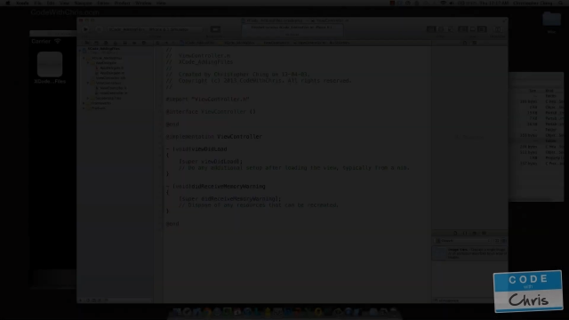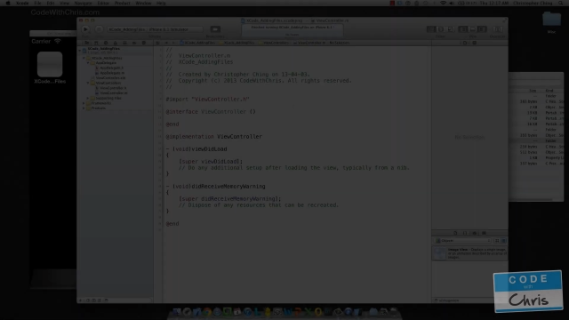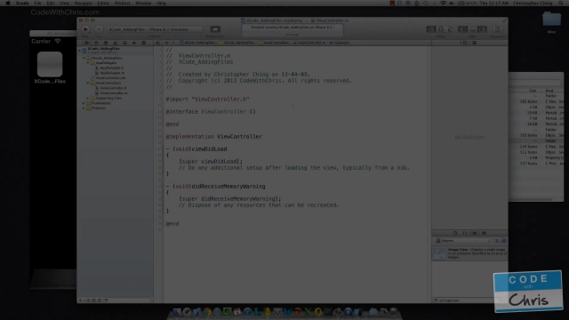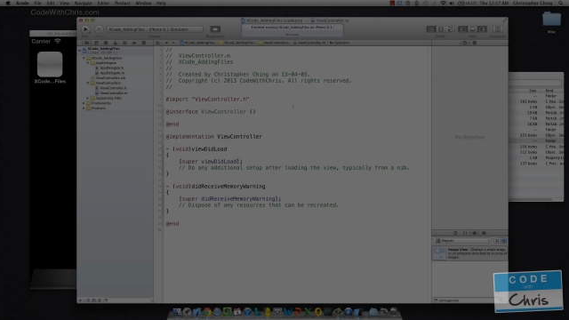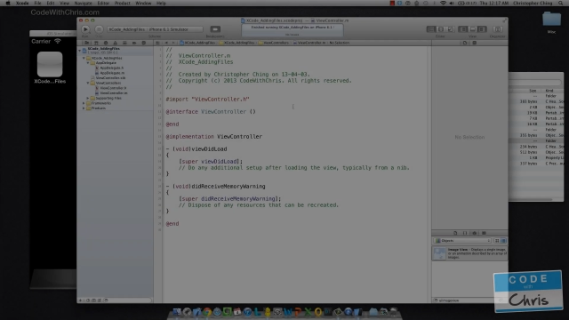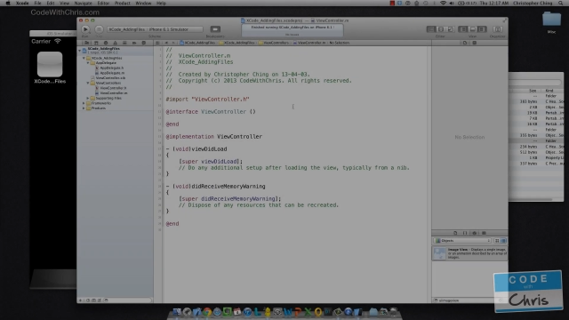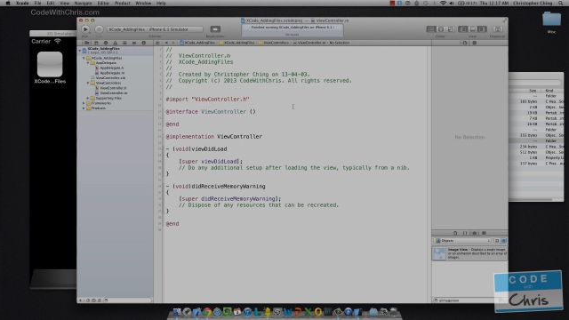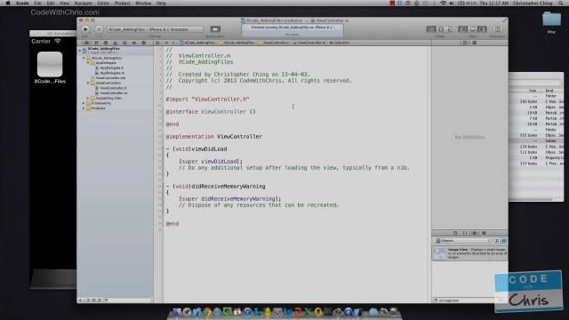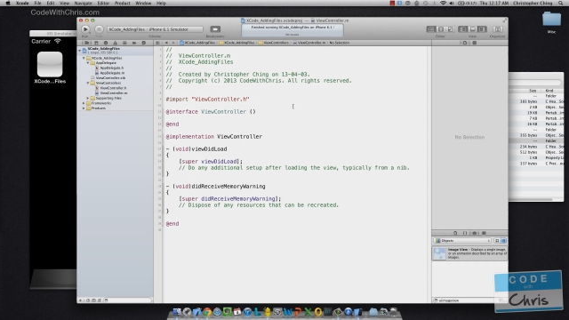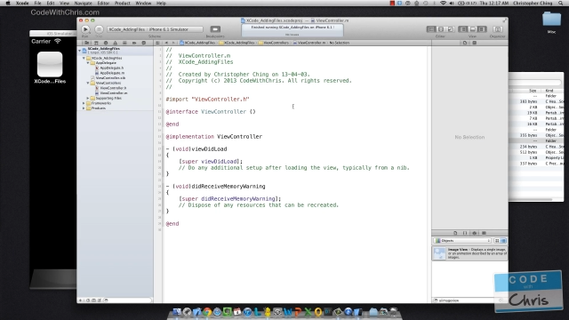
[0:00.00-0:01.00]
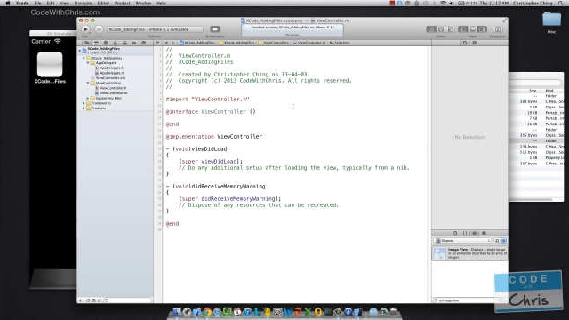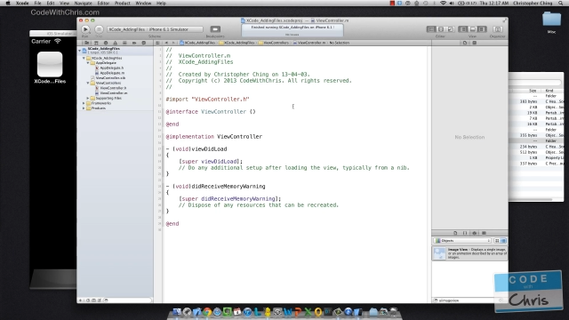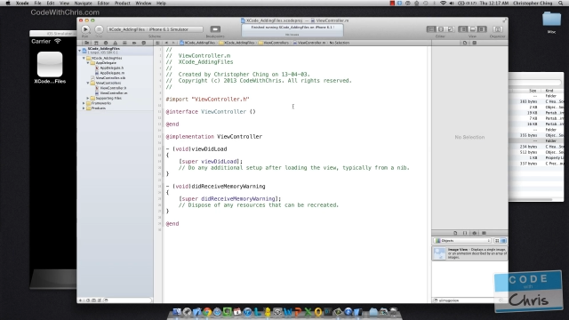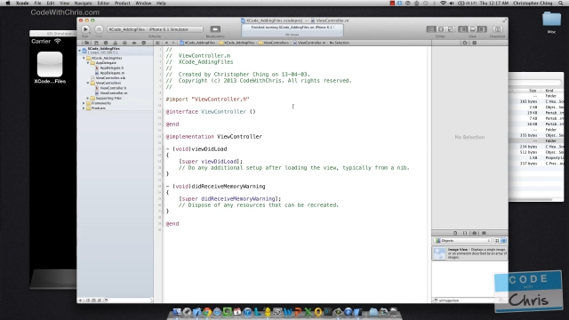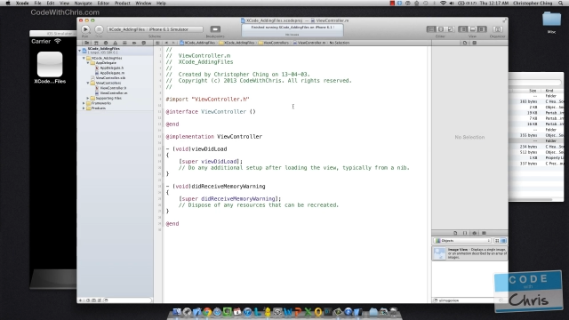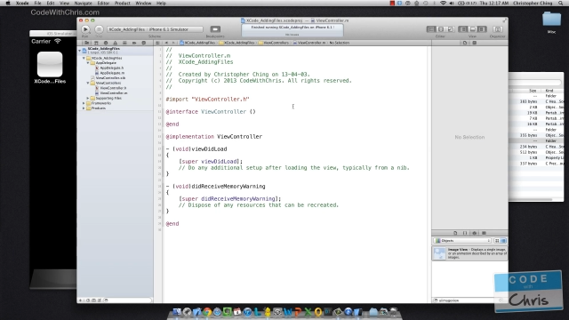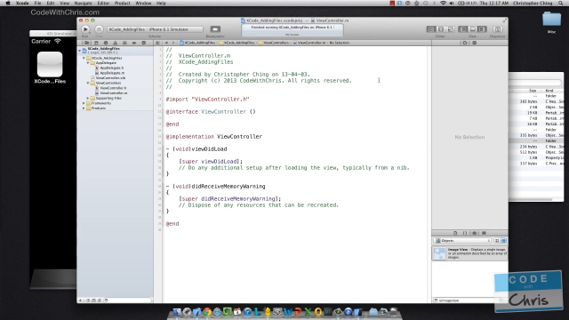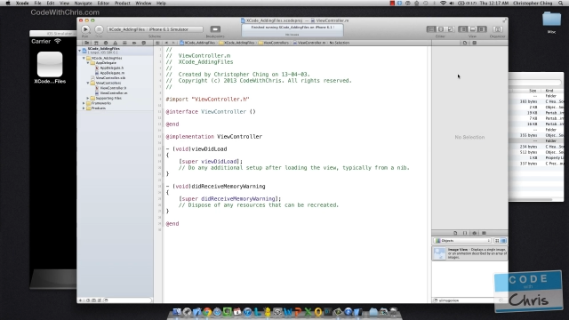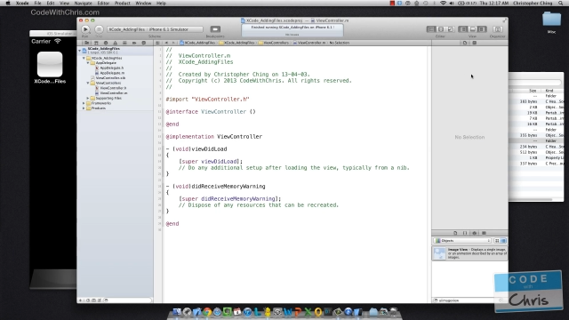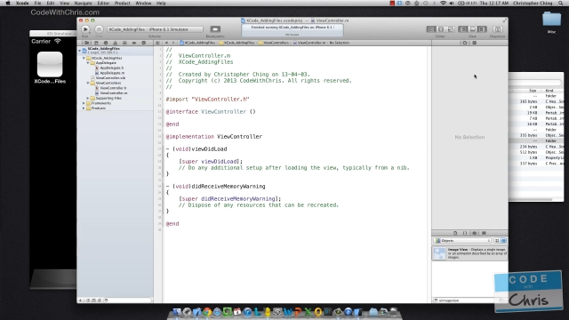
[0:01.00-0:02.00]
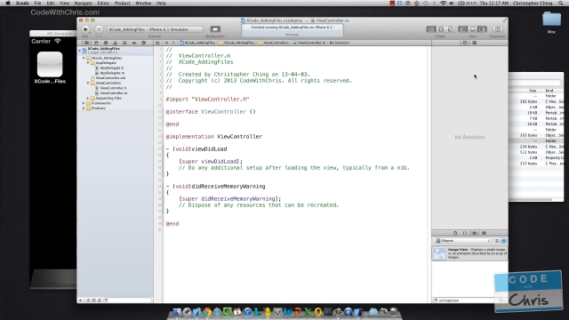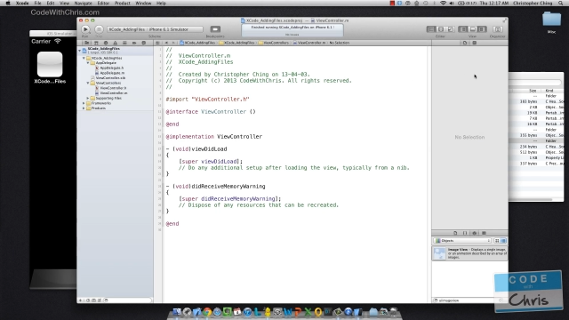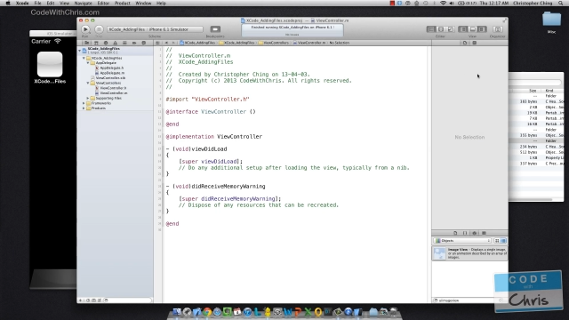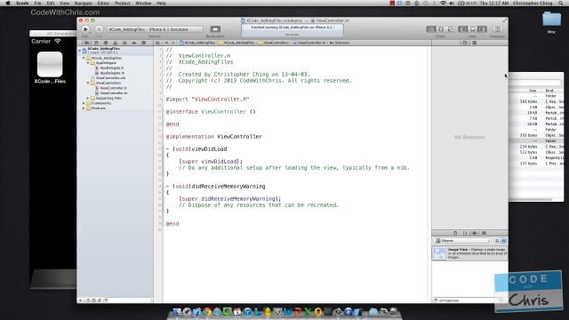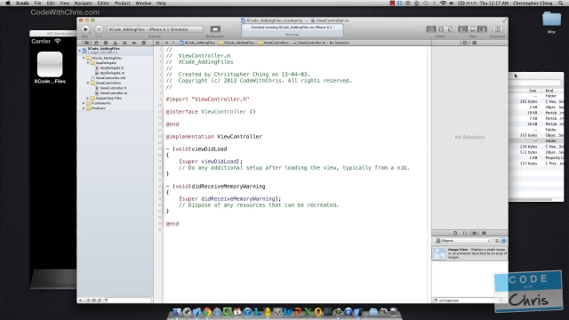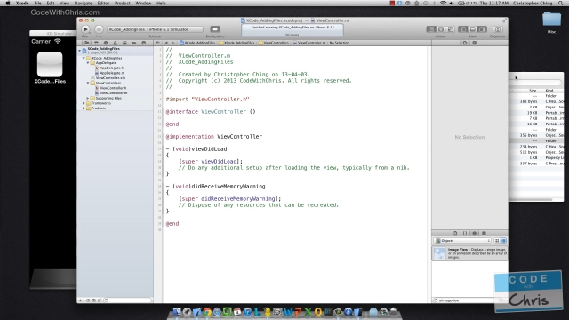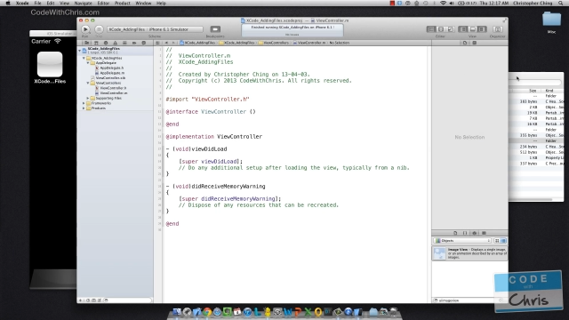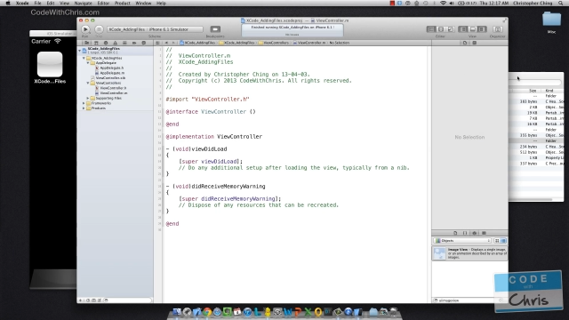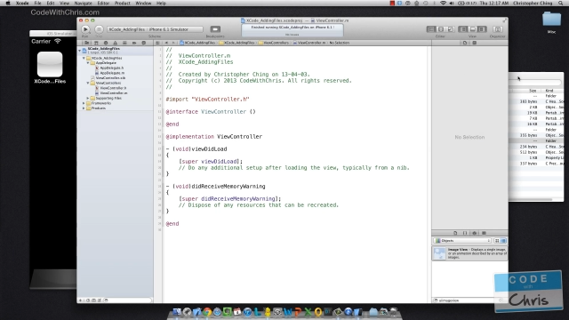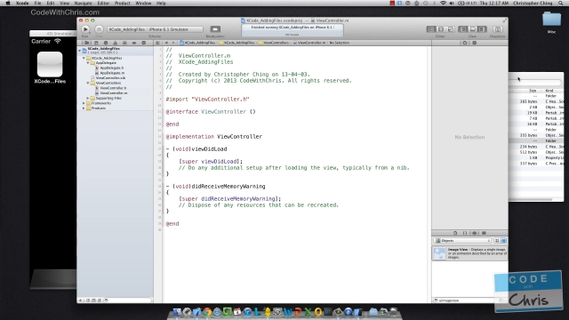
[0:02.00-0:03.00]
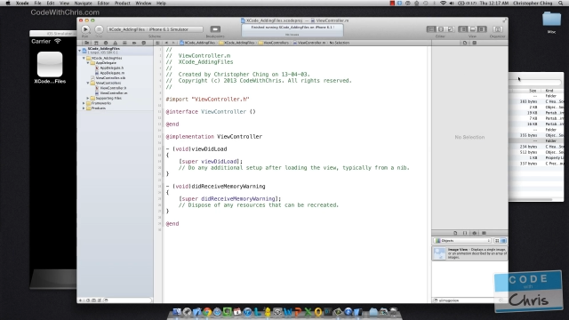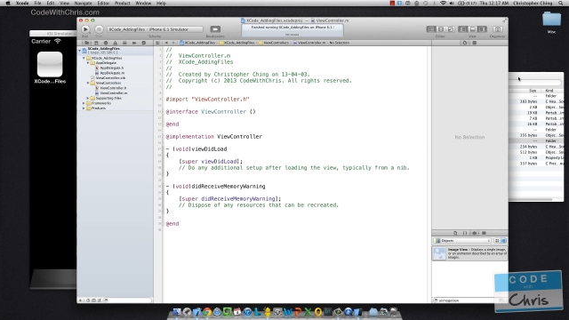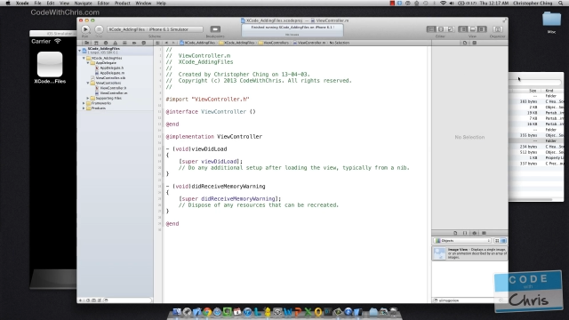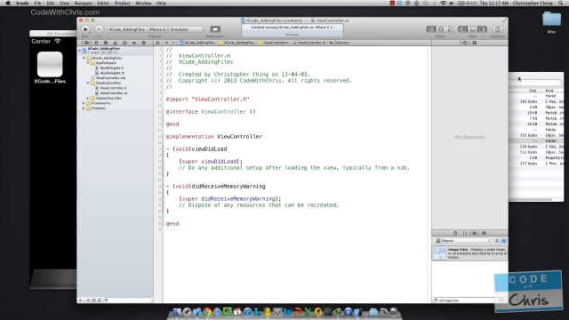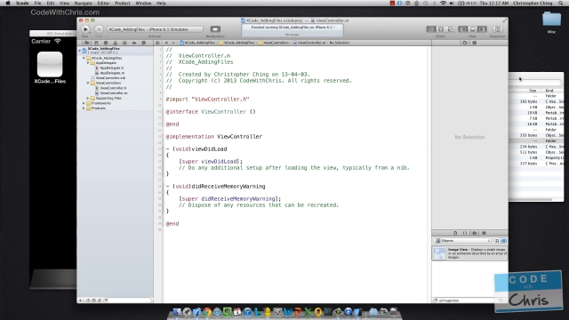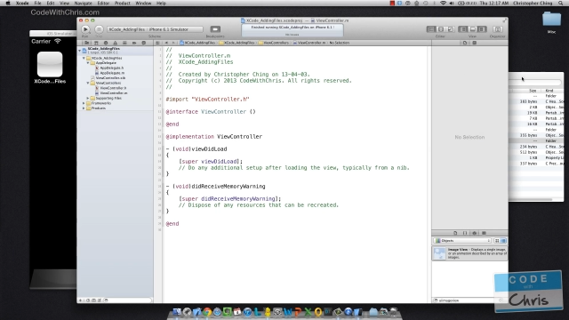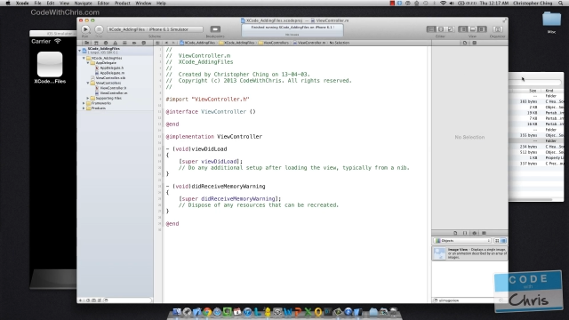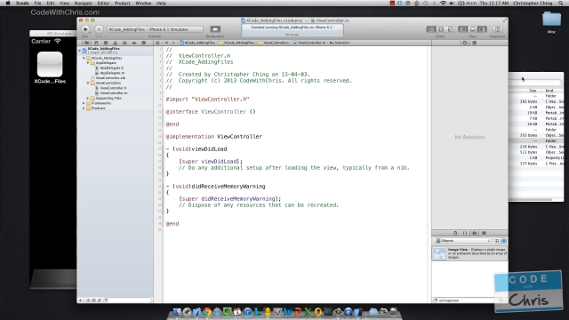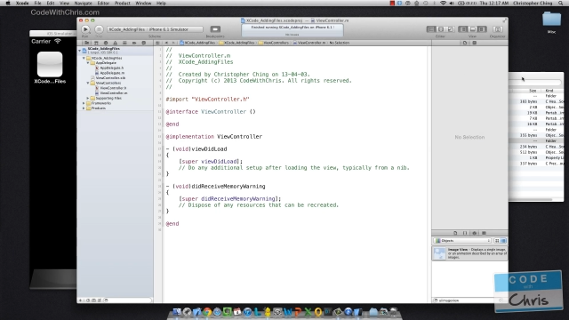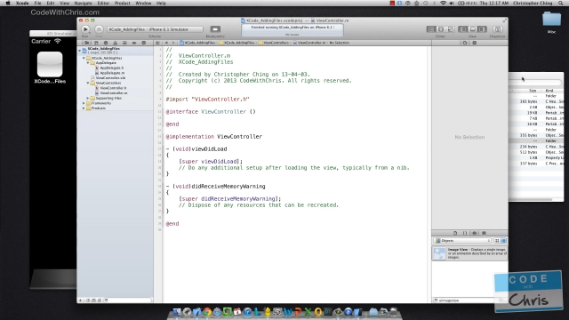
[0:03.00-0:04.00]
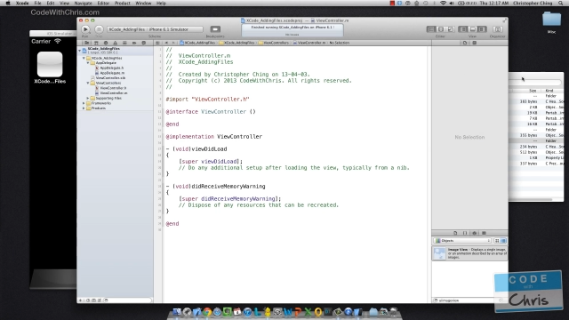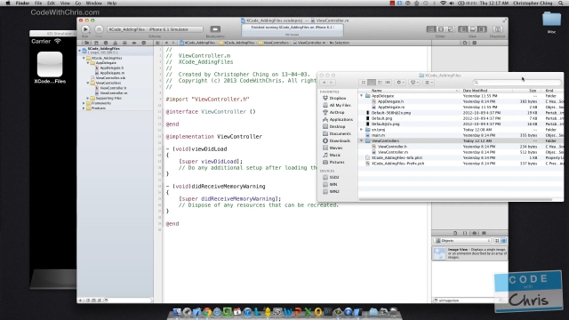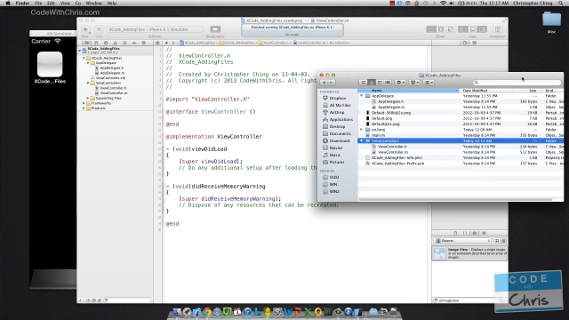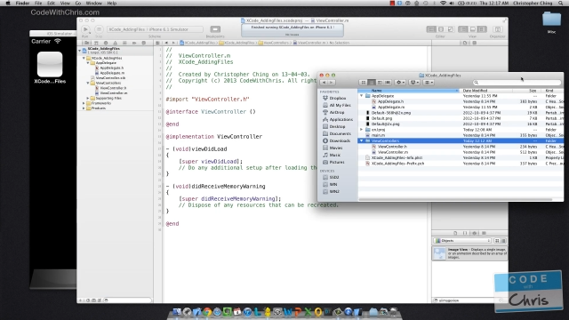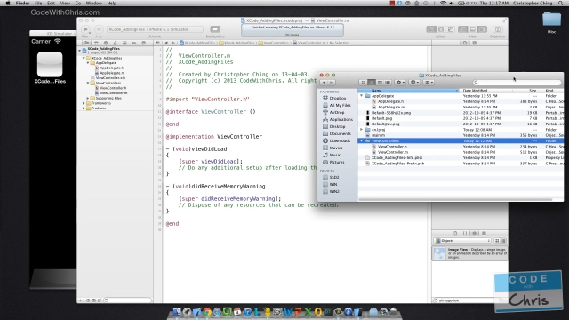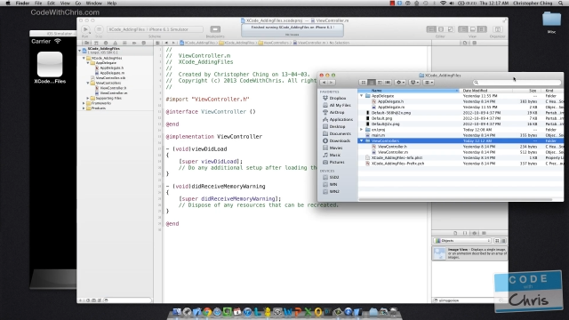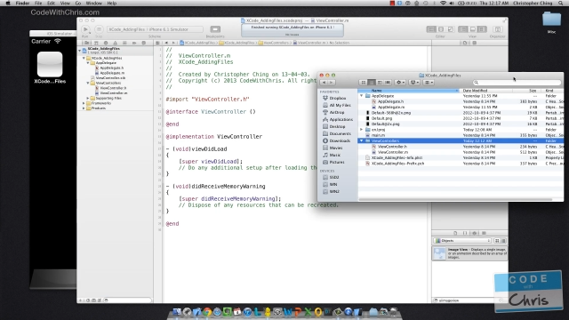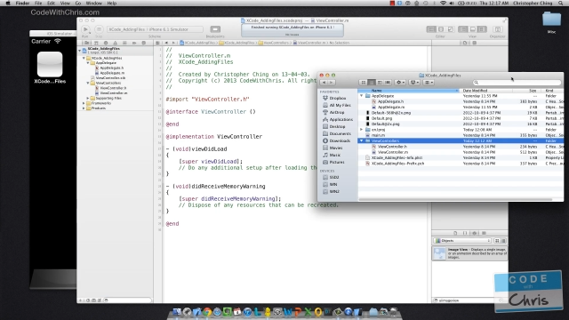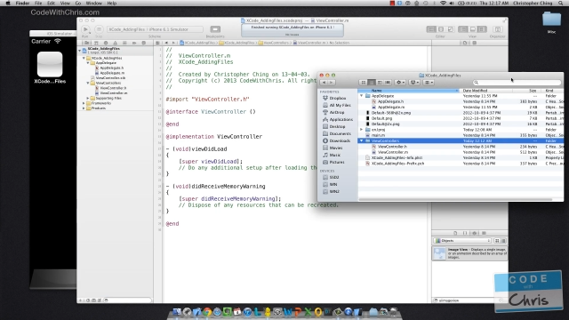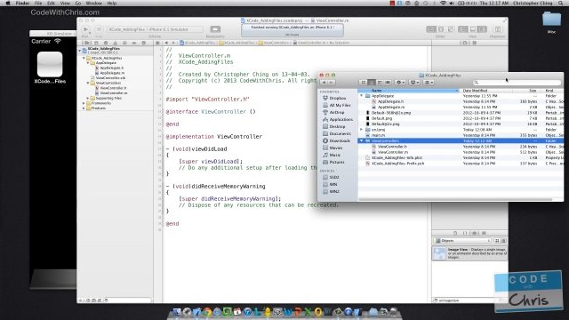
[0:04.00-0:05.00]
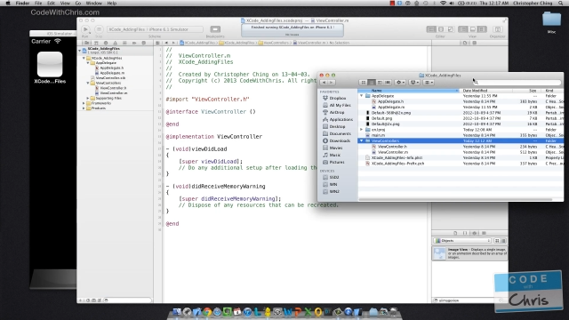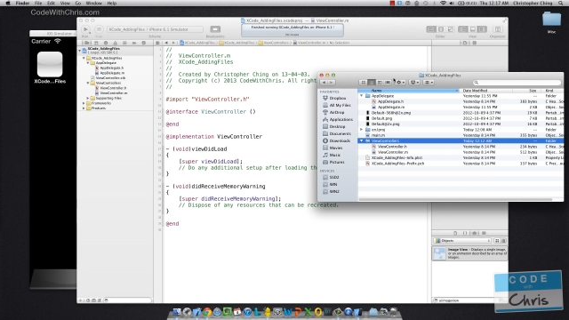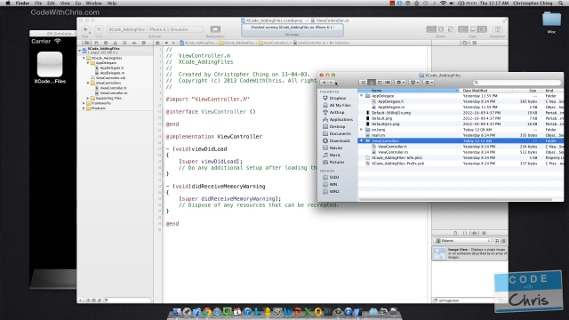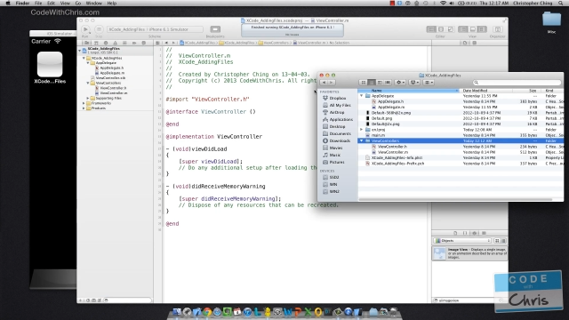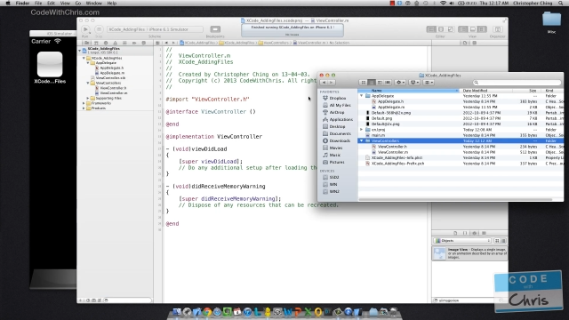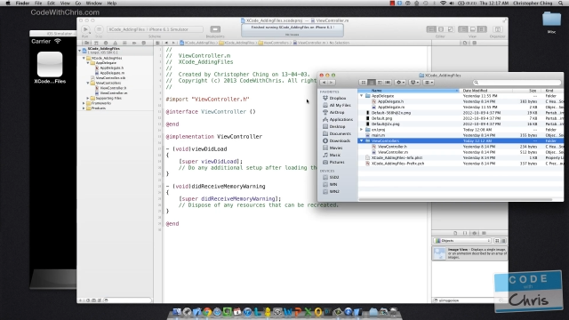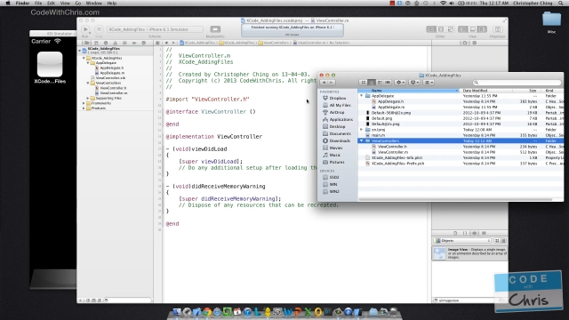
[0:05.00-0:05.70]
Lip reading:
[unreadable: no face in view]